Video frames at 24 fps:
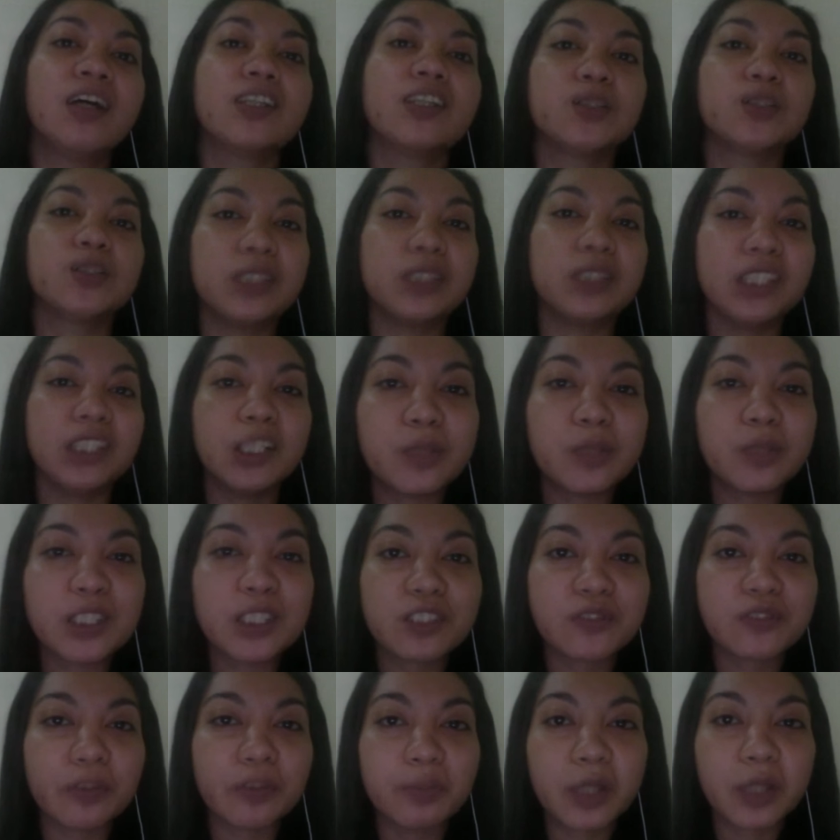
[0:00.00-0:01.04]
So the
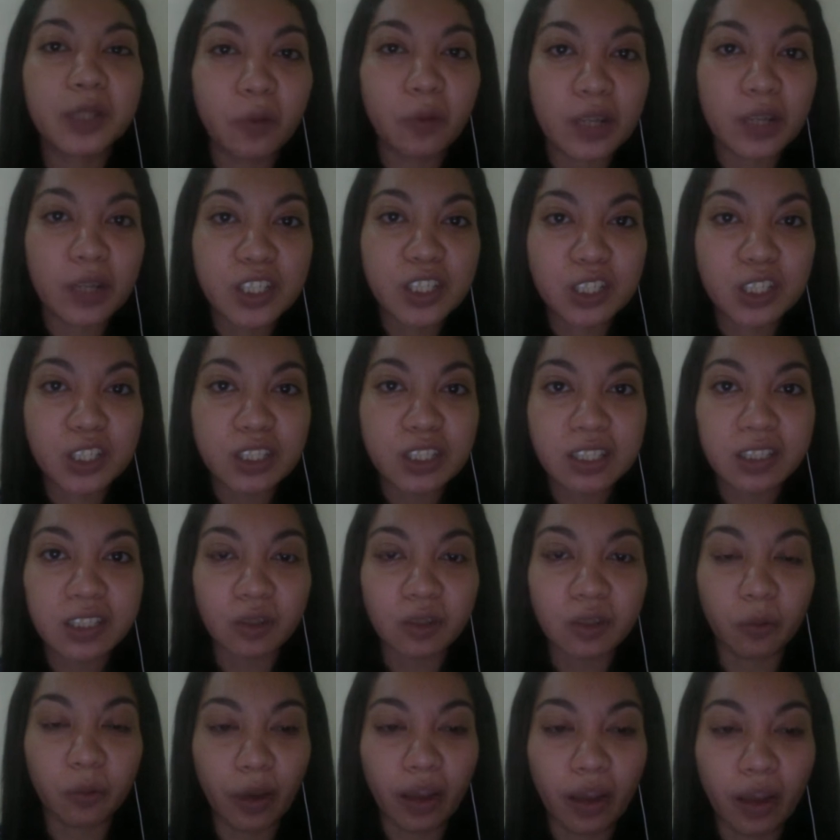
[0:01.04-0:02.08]
keywords from the questions
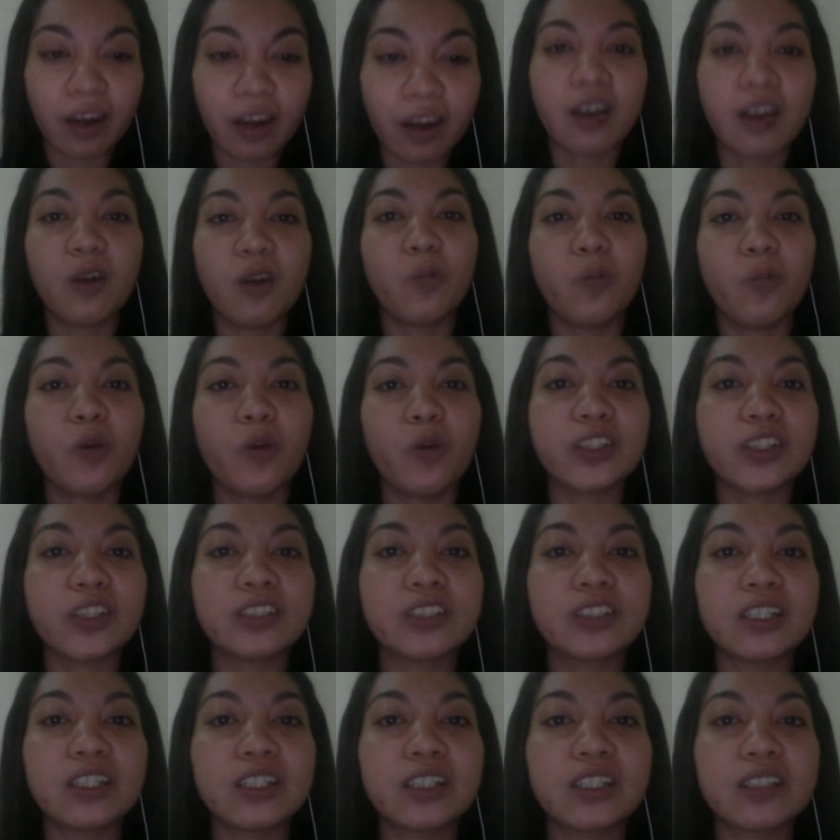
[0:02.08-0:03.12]
were what are
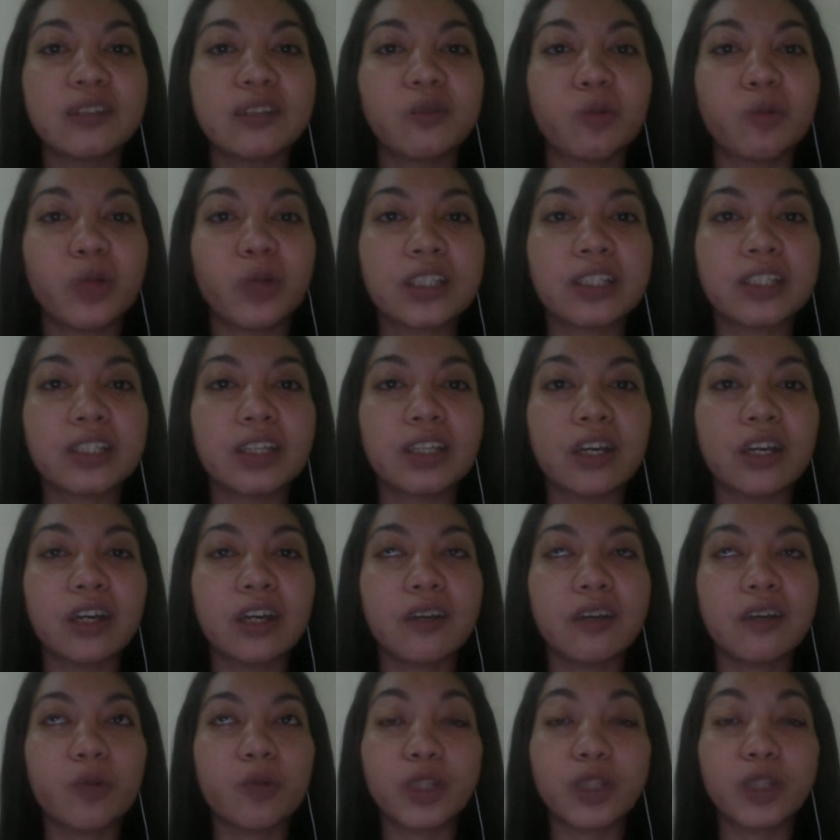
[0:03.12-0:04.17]

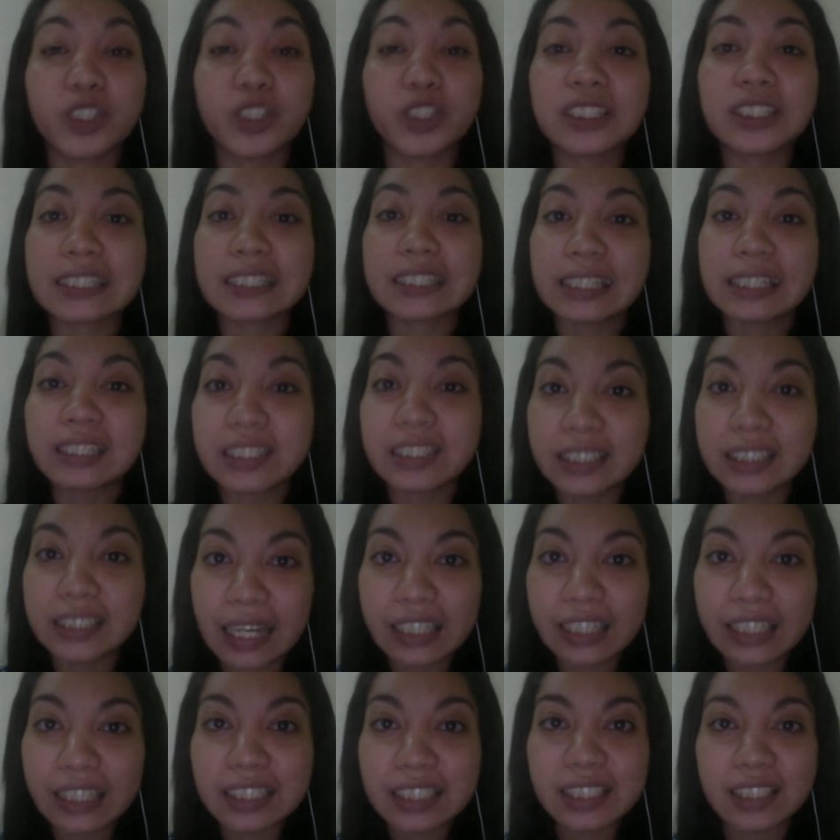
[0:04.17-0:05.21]
the skill
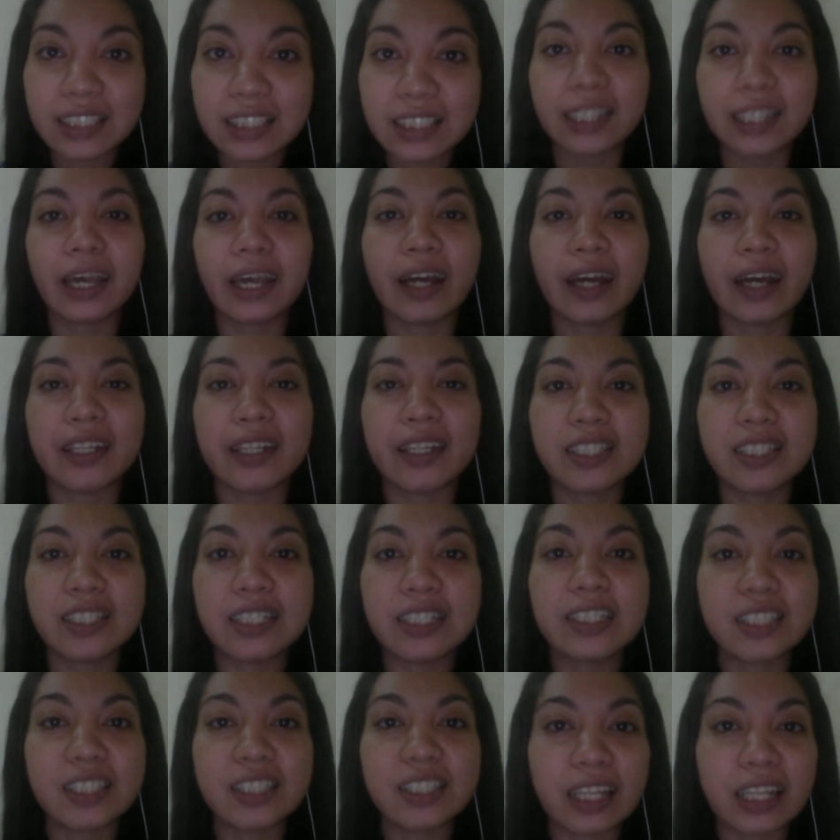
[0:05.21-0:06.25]
set that
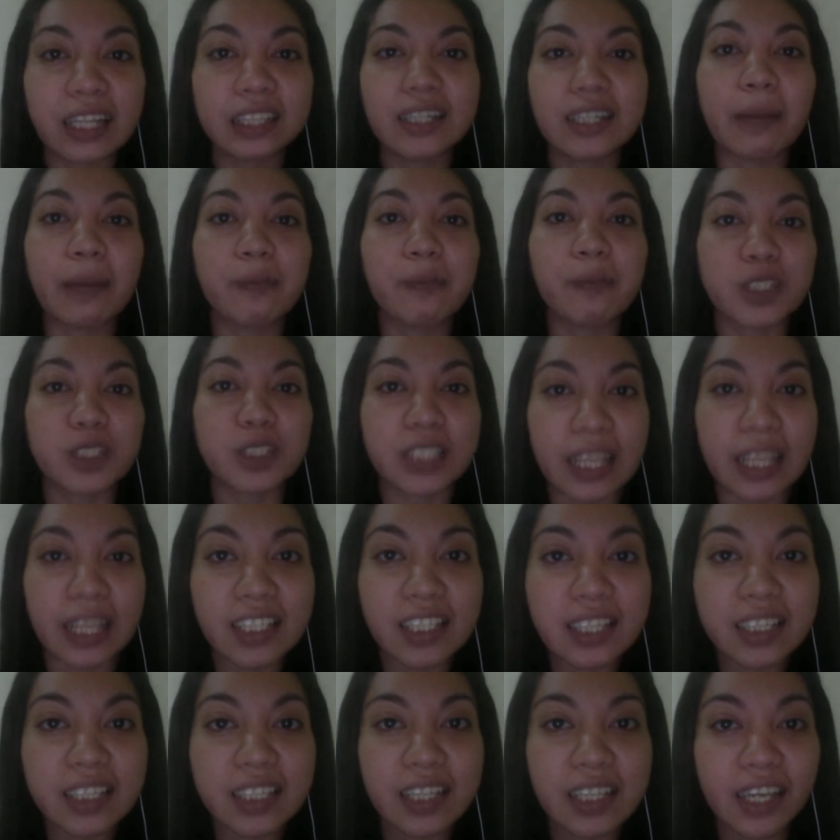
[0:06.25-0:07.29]
I
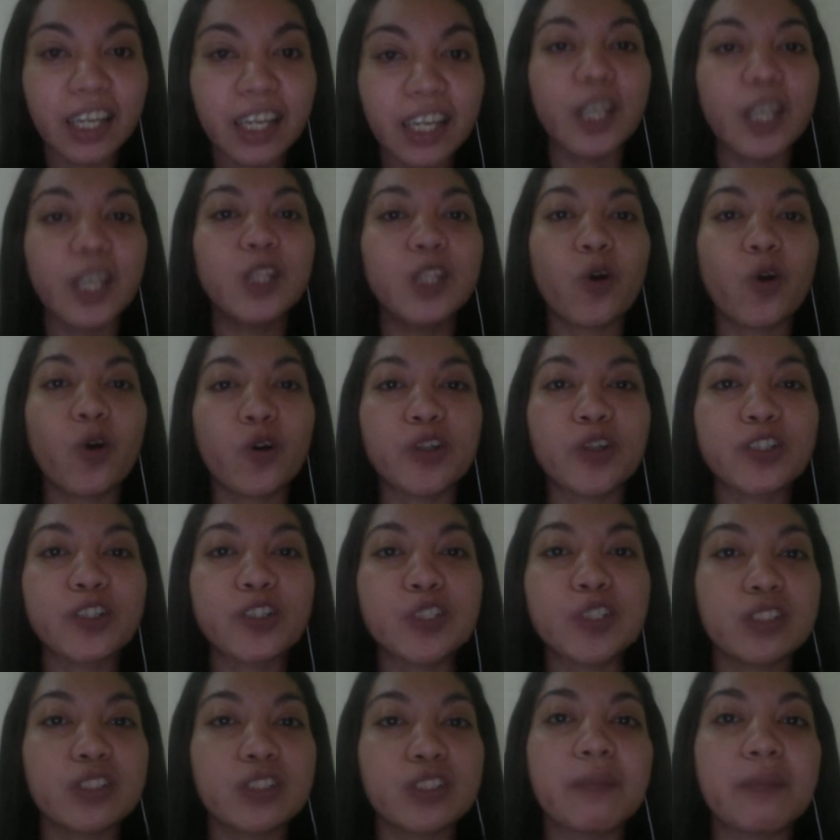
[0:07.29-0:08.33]
possess in order
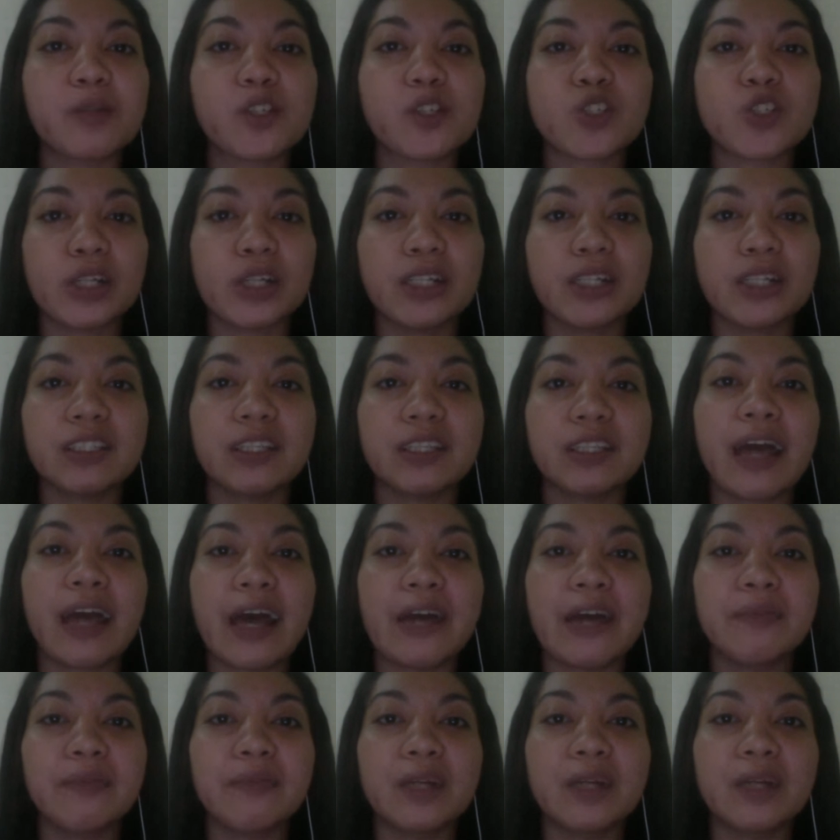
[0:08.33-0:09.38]
to demonstrate that
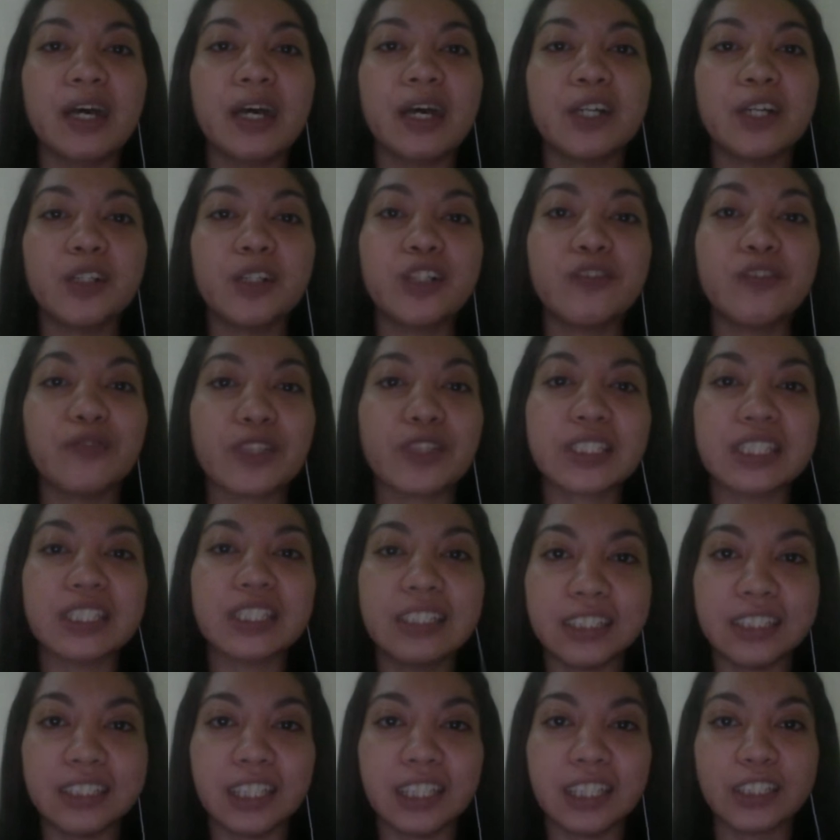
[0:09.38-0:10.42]
I'm a good
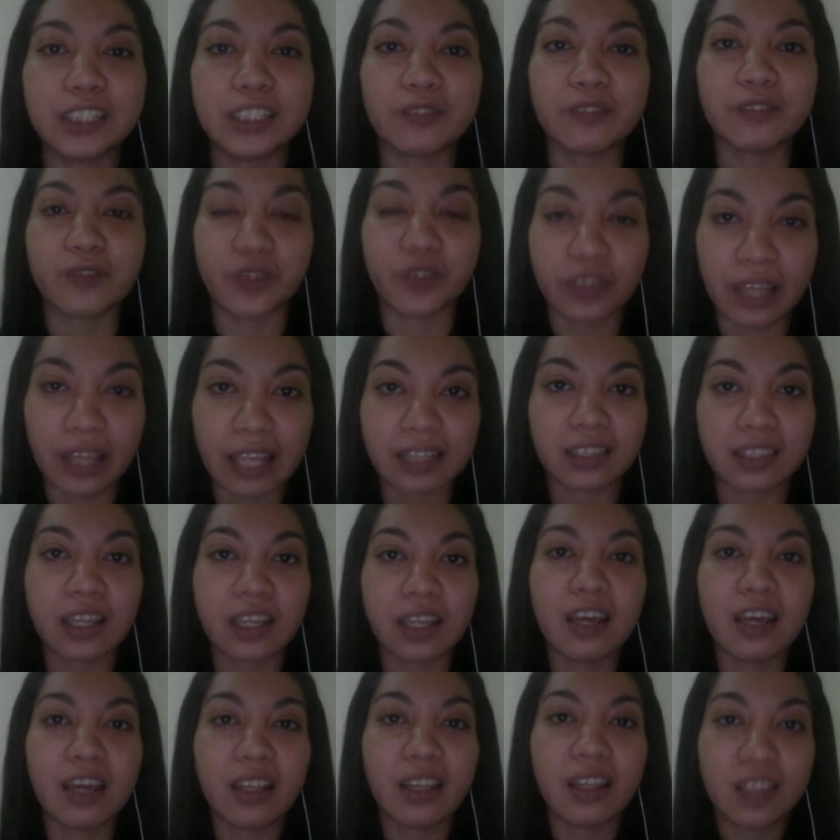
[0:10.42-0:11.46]
facilitator for that
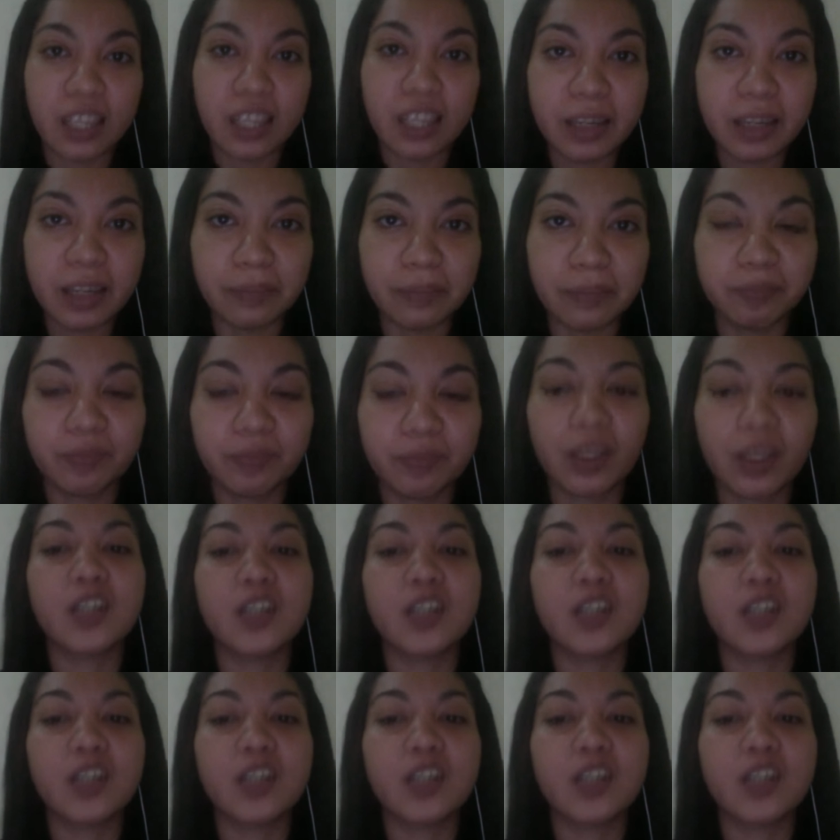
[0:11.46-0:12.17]
theme.